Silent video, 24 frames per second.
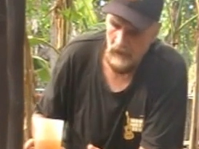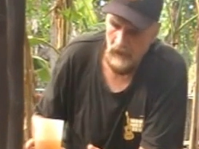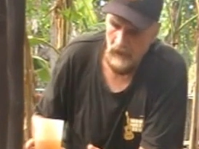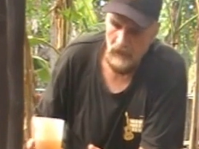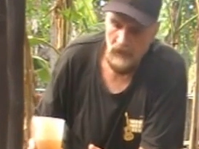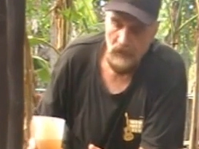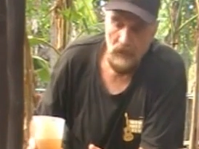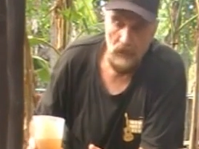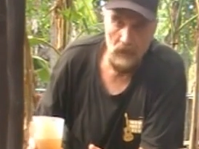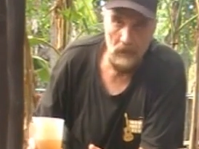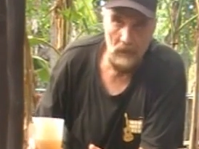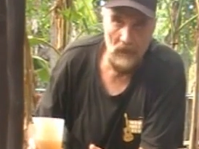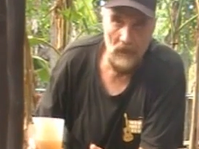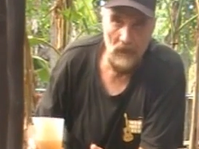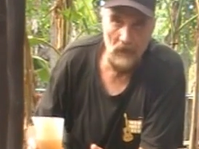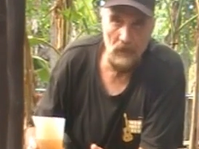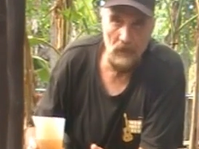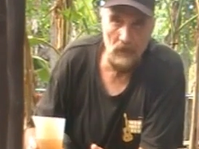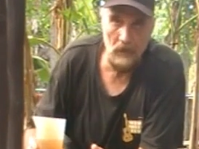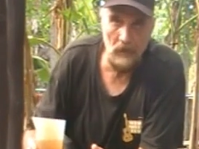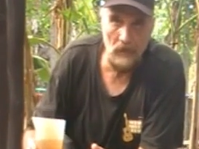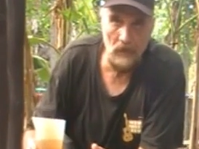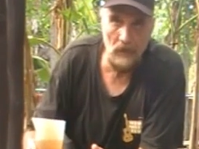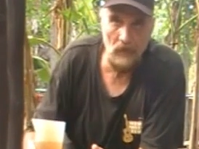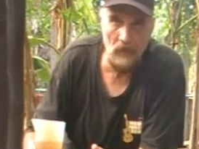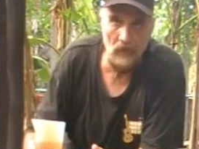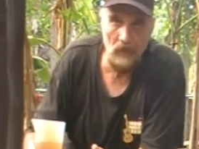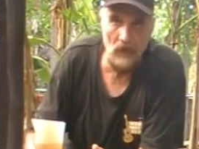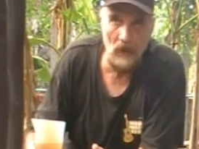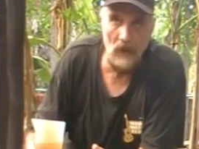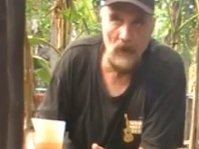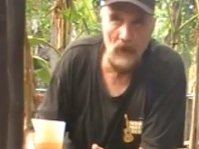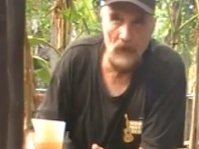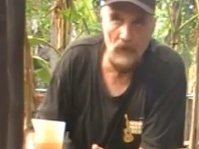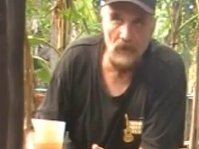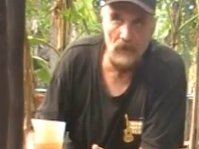just makes me
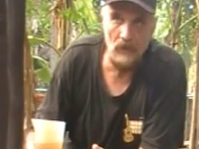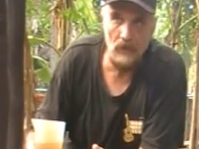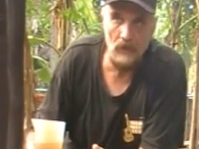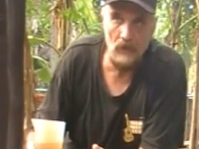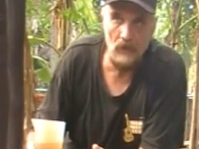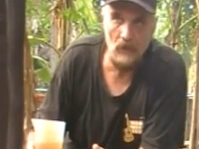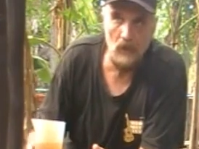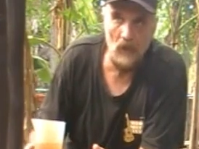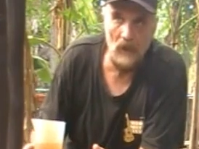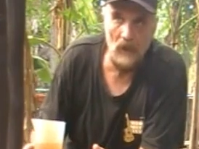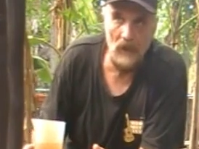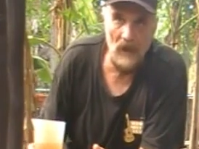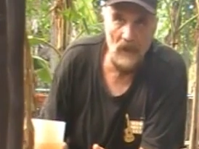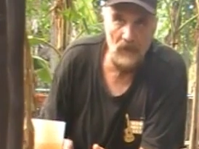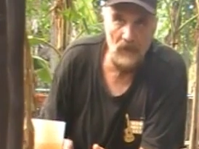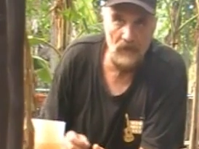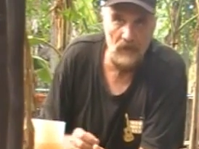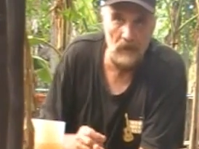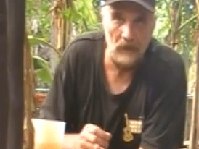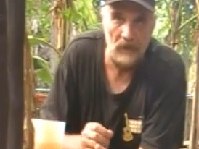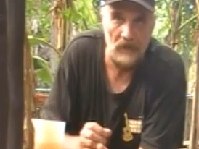realize what has to